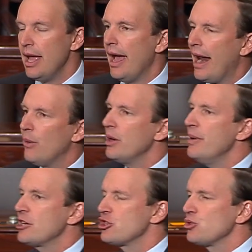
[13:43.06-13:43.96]
And I want to
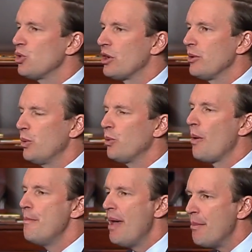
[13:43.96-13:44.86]
make sure that we
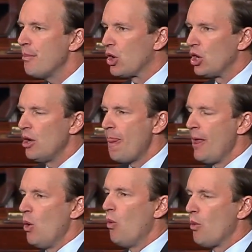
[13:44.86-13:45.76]
remember
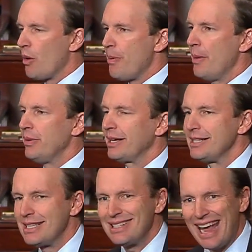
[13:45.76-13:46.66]
what
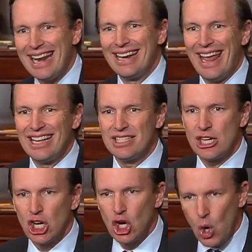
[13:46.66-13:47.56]
Republicans stated as
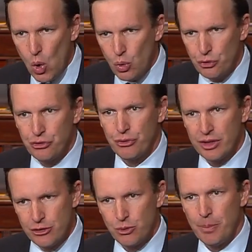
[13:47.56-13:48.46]
their goals for
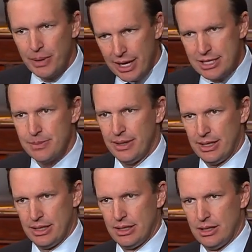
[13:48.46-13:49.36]
this replacement.
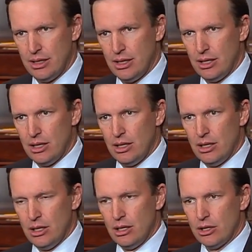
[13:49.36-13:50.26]

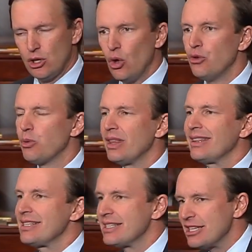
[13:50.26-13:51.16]
The goals were that
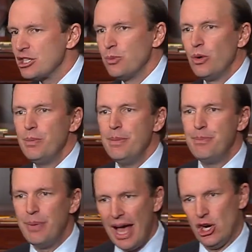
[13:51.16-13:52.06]
the system would be
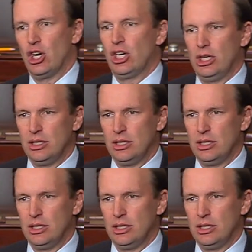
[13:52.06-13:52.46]
better.